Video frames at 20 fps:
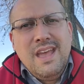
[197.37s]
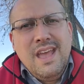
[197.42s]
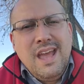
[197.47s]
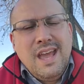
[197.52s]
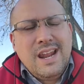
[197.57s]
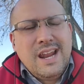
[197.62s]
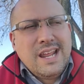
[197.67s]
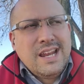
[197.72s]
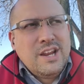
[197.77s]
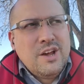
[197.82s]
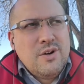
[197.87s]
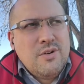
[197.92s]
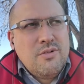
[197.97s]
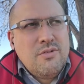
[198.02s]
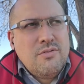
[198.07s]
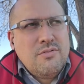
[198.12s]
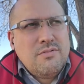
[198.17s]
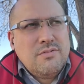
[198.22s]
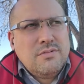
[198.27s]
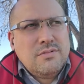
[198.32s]
And I
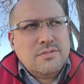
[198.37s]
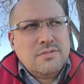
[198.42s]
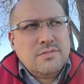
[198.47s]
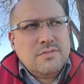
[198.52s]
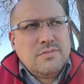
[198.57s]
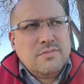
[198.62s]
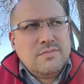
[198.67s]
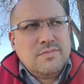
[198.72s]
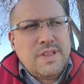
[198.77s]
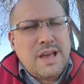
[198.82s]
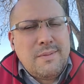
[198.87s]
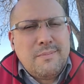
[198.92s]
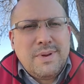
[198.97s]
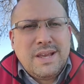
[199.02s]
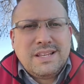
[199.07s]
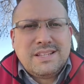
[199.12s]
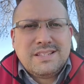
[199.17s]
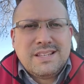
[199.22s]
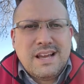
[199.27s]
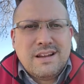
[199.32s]
know that
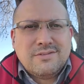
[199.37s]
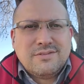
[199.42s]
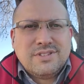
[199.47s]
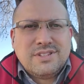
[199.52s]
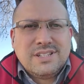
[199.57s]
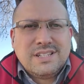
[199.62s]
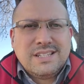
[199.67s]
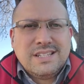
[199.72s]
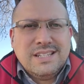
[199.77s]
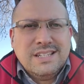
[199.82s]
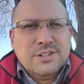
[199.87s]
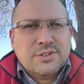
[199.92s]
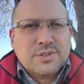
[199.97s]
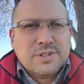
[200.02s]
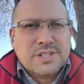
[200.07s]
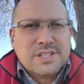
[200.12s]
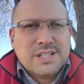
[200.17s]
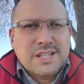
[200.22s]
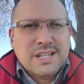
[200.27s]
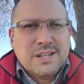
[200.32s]
may sound
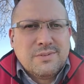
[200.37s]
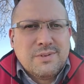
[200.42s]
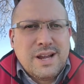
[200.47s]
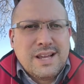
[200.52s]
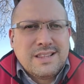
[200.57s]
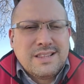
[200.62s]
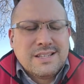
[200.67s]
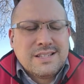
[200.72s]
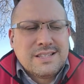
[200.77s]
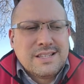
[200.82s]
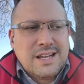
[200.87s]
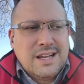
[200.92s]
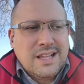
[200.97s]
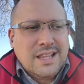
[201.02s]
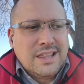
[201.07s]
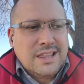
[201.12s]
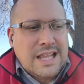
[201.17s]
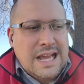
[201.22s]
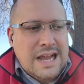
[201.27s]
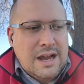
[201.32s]
interesting, right? This
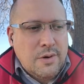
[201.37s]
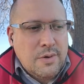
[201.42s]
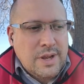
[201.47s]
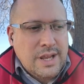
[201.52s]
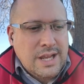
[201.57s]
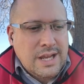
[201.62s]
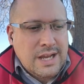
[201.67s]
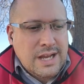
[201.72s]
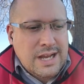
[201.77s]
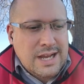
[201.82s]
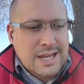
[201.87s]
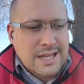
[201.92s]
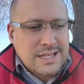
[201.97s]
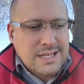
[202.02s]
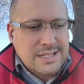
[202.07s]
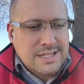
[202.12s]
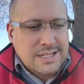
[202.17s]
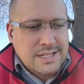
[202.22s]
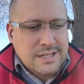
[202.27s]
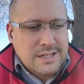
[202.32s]
allowing
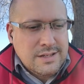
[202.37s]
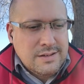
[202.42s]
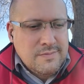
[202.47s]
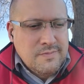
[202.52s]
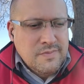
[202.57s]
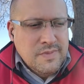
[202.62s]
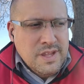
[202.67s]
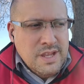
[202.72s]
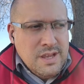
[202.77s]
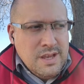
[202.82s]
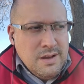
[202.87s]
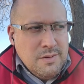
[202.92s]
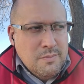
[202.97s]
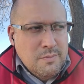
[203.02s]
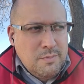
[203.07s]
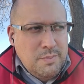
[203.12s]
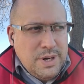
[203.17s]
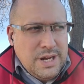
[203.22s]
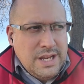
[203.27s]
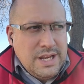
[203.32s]
idea,
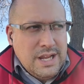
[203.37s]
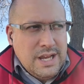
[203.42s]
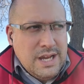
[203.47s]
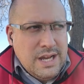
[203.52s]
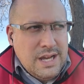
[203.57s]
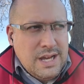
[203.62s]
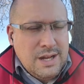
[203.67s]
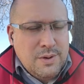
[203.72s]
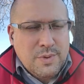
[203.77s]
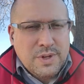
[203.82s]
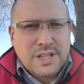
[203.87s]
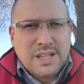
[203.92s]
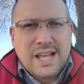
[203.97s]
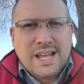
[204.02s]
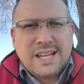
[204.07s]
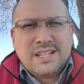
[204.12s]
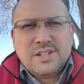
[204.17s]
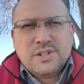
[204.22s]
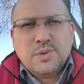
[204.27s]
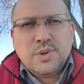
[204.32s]
but I would
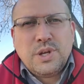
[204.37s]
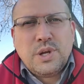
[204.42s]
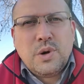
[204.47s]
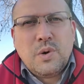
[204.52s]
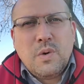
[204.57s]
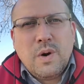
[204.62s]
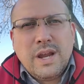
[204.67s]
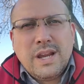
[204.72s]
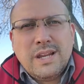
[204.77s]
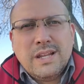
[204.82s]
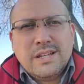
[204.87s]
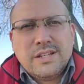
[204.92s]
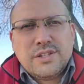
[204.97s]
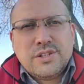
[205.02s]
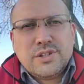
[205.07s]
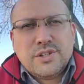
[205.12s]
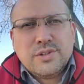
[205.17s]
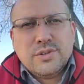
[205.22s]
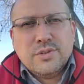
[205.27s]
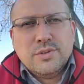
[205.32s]
like to equate it
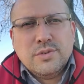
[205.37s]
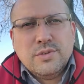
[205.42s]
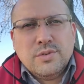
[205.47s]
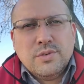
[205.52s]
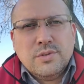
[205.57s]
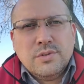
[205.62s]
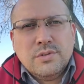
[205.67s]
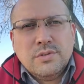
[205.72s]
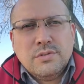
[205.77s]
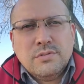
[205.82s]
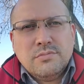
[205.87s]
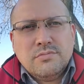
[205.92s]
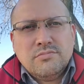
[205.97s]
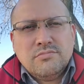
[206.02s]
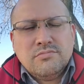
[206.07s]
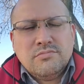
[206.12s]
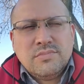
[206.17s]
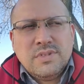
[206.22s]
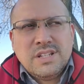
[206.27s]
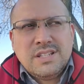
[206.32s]
to,
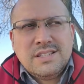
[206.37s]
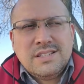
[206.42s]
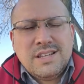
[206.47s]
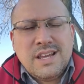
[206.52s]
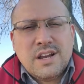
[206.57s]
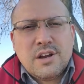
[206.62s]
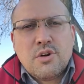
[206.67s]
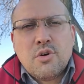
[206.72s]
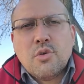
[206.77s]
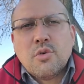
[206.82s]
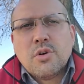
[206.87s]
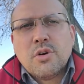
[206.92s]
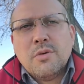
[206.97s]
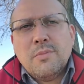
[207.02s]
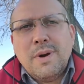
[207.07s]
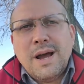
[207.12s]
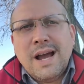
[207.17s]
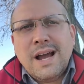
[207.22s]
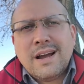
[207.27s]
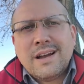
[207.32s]
let's say, a
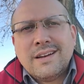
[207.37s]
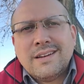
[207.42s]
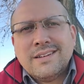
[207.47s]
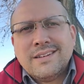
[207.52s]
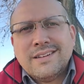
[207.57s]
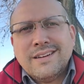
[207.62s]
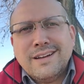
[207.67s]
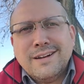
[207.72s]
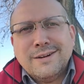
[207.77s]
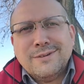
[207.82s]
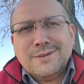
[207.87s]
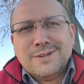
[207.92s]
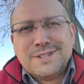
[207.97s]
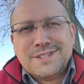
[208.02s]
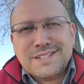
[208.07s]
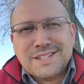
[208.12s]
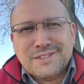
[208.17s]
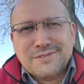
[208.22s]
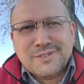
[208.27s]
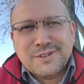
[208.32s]
quarterback and a
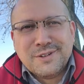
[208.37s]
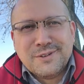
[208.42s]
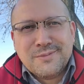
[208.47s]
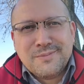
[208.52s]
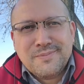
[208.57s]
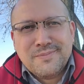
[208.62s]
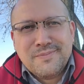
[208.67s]
receiver.